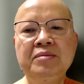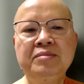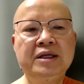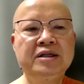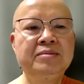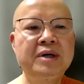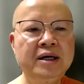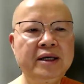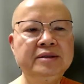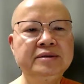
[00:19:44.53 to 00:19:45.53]
but the
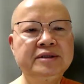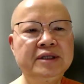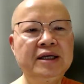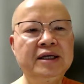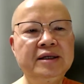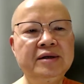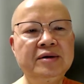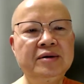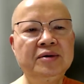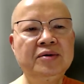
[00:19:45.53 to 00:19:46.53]
mind say,
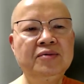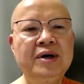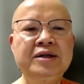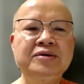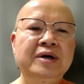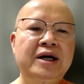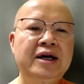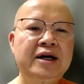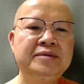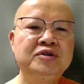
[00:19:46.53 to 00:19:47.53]
why do
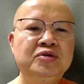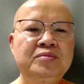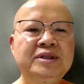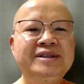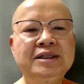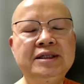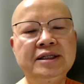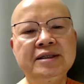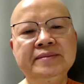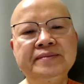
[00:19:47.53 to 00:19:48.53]
I have to be
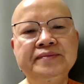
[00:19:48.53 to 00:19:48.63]
sitting?